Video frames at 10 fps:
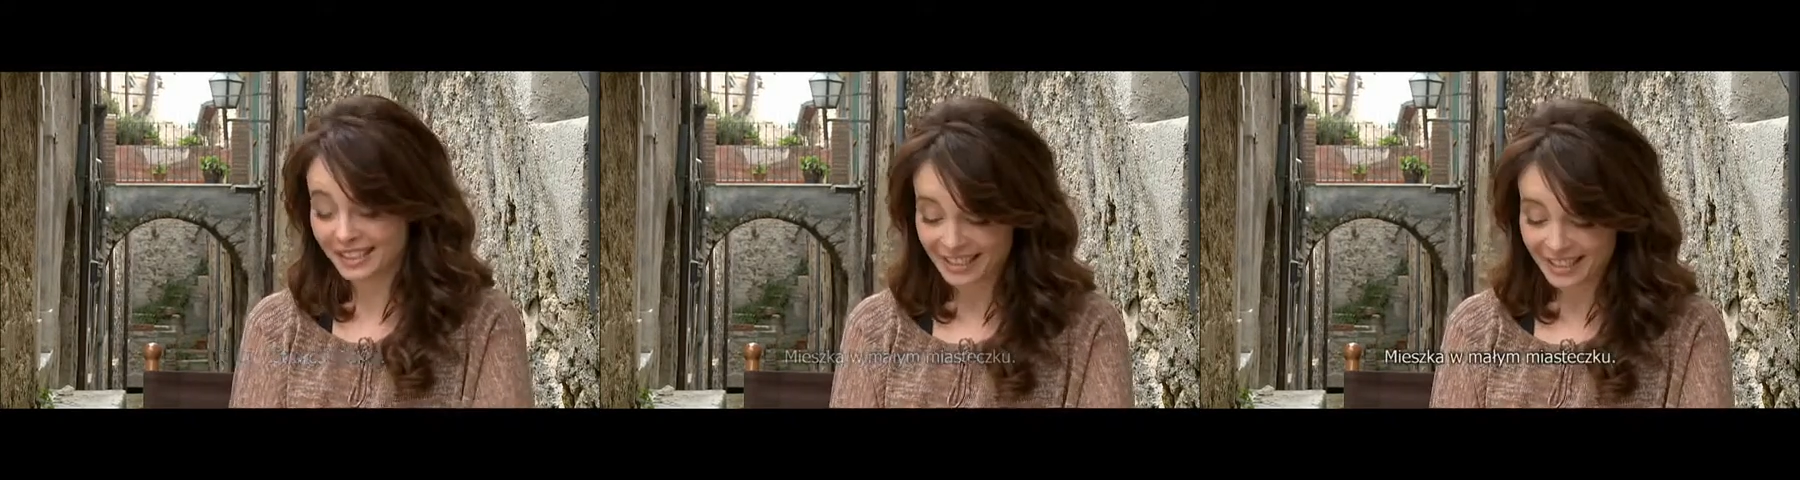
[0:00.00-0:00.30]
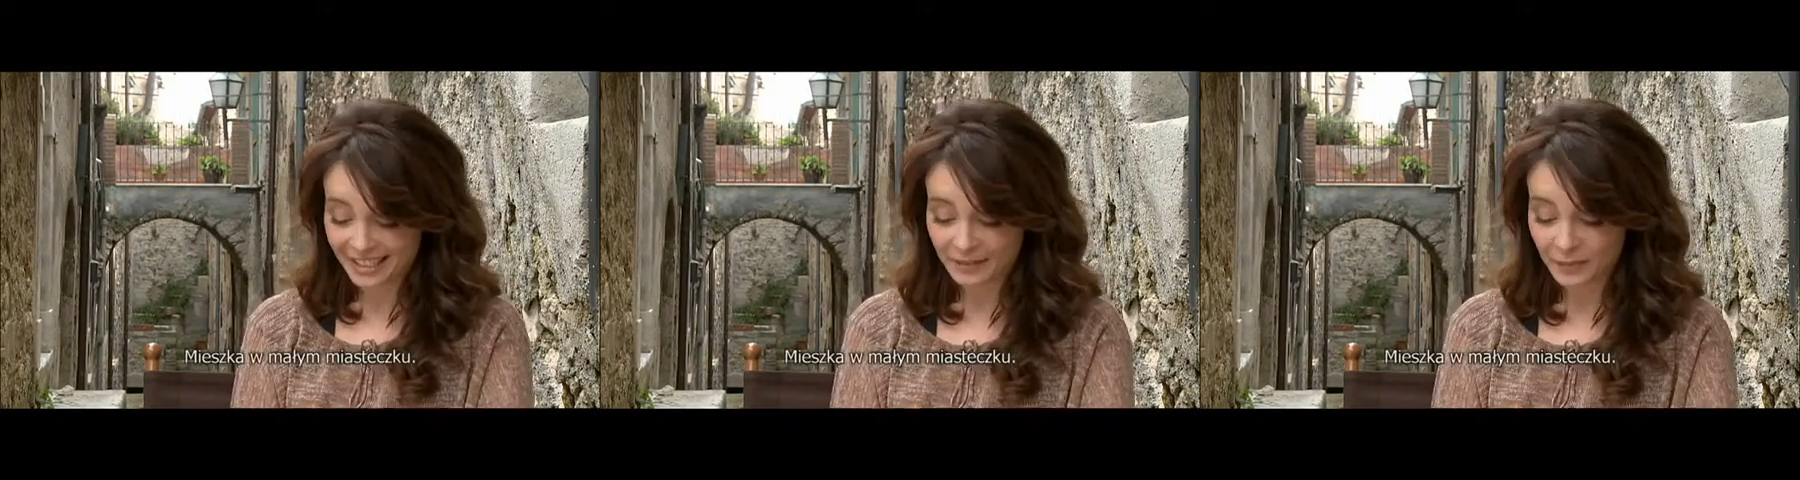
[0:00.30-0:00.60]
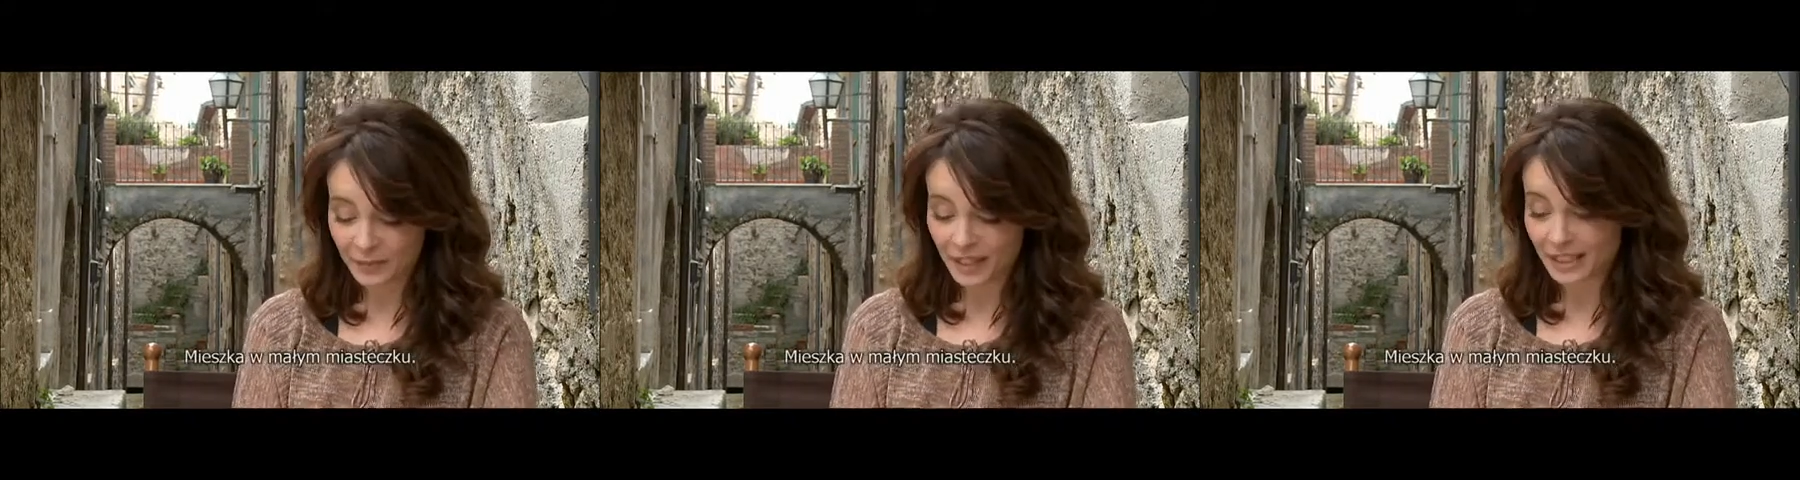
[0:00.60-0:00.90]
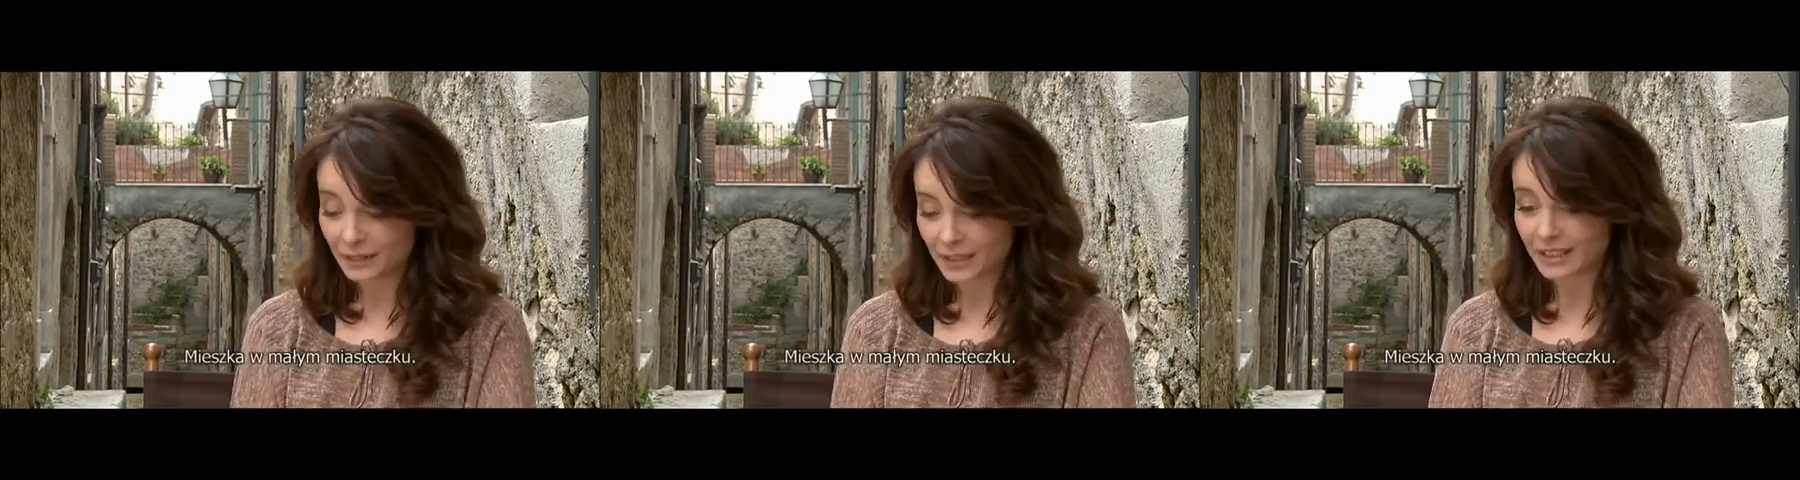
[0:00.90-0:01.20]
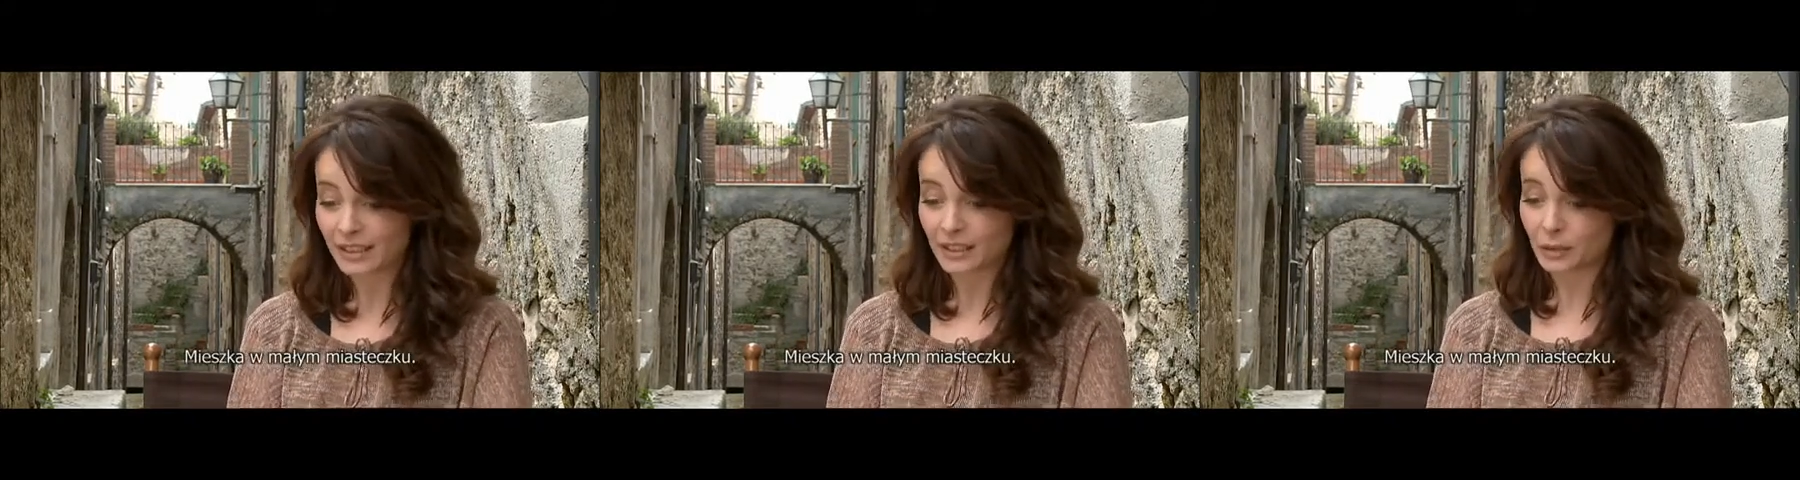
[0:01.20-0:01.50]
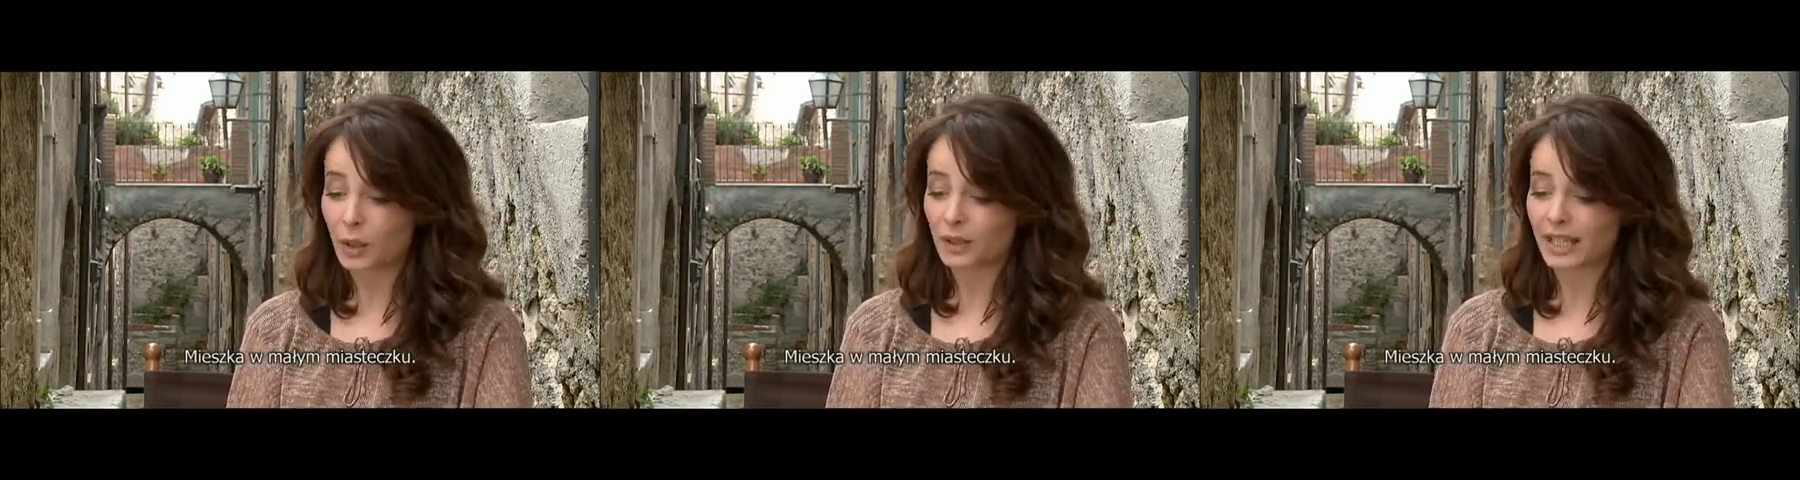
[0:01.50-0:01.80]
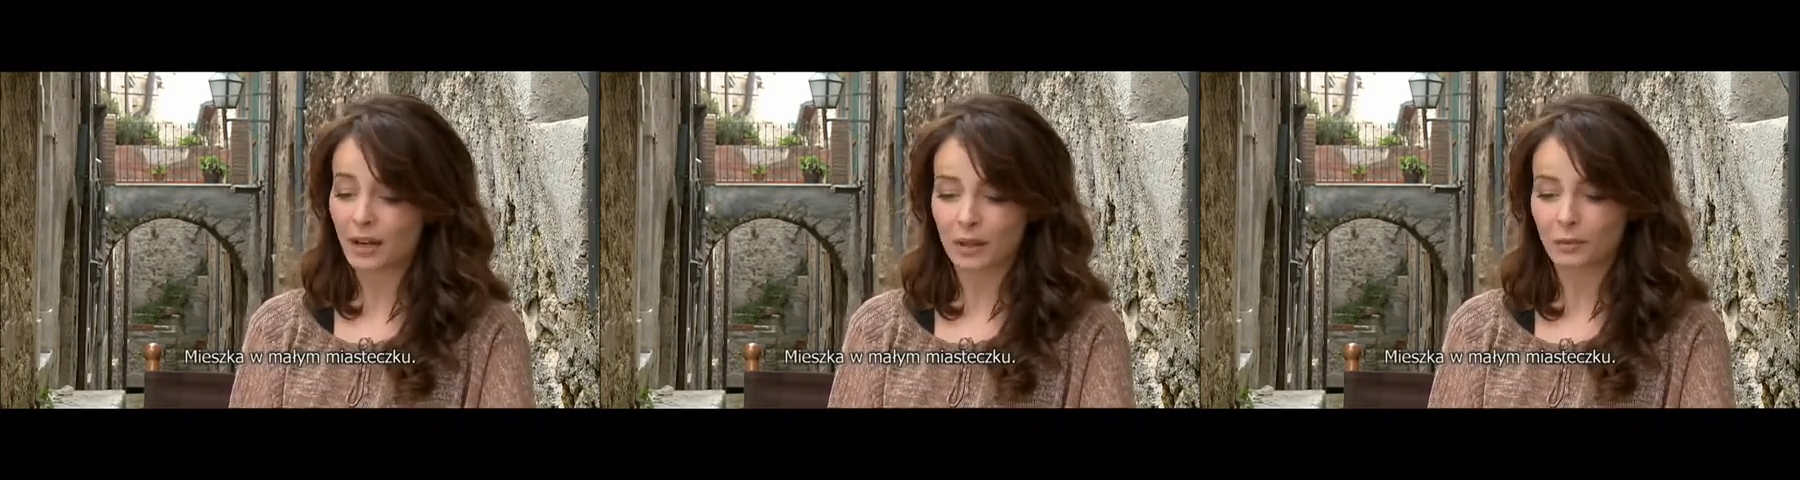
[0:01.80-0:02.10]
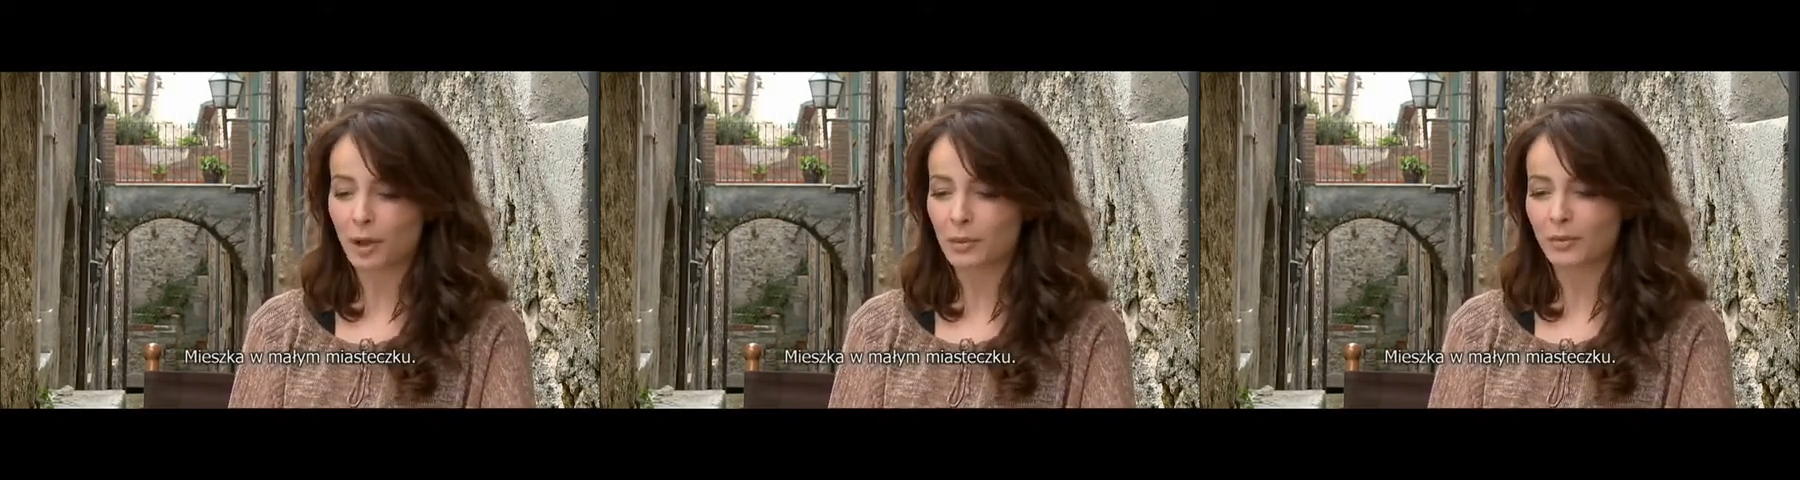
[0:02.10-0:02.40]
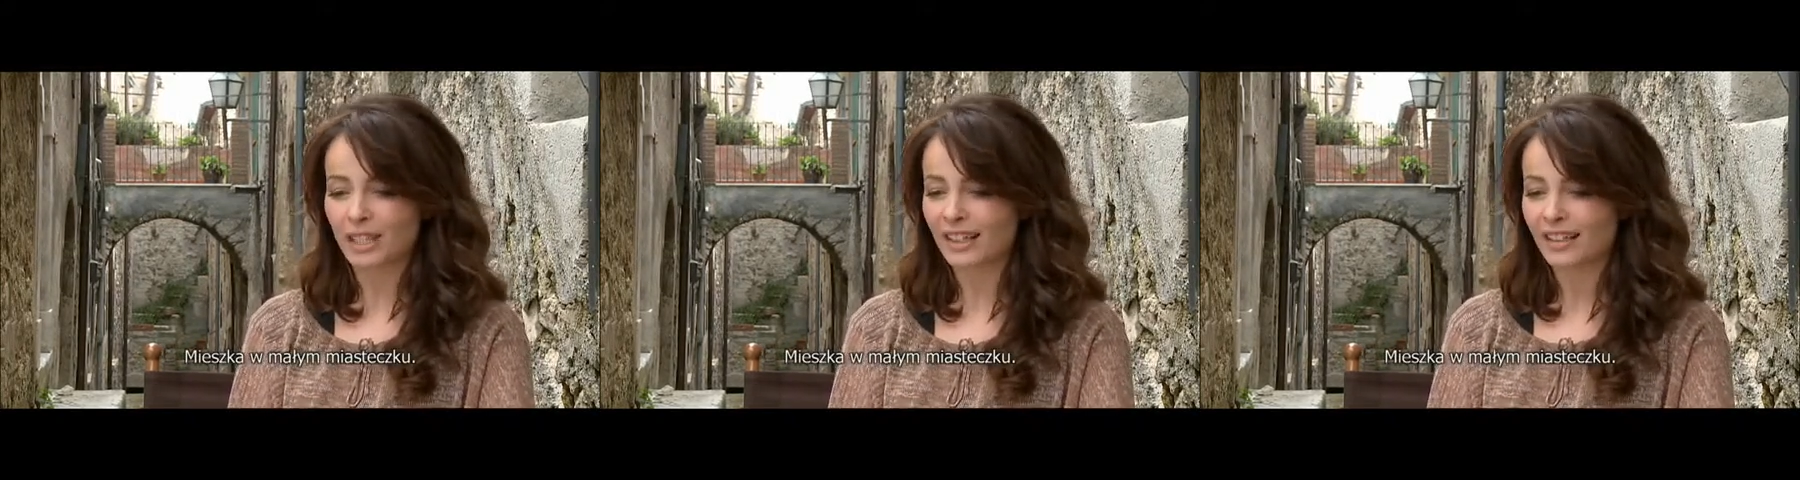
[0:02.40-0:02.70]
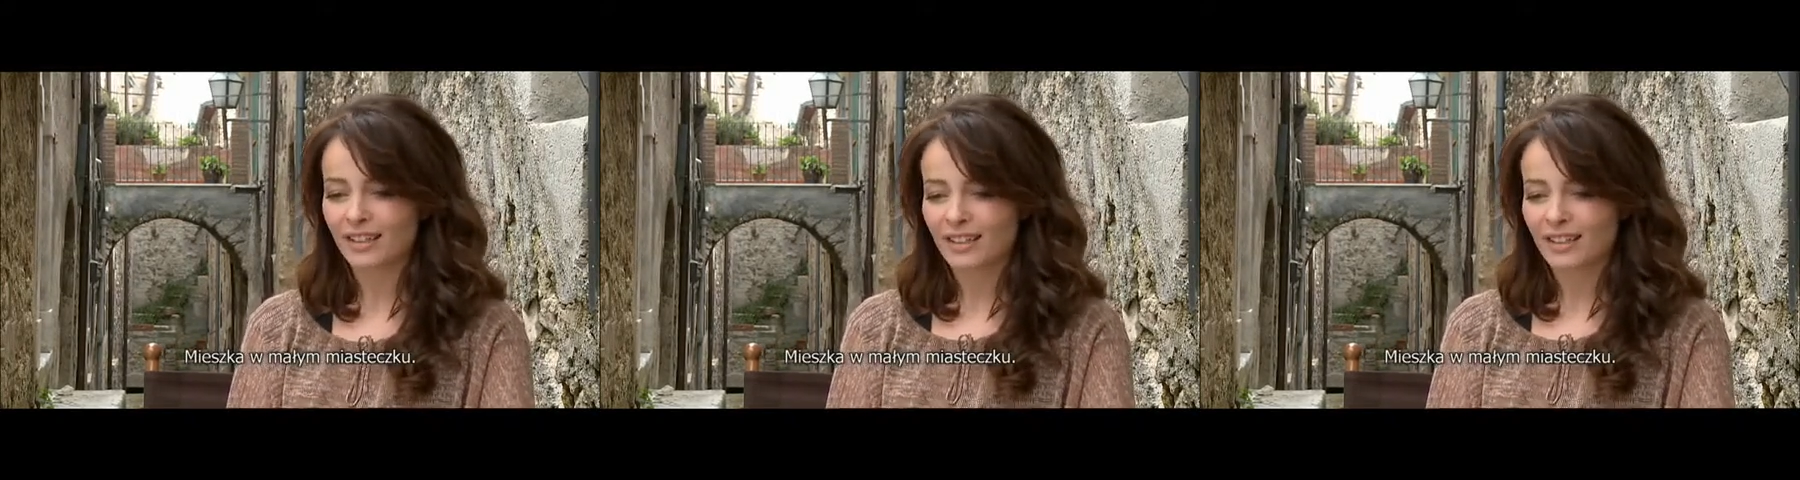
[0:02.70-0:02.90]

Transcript: She um, lives in this small town and probably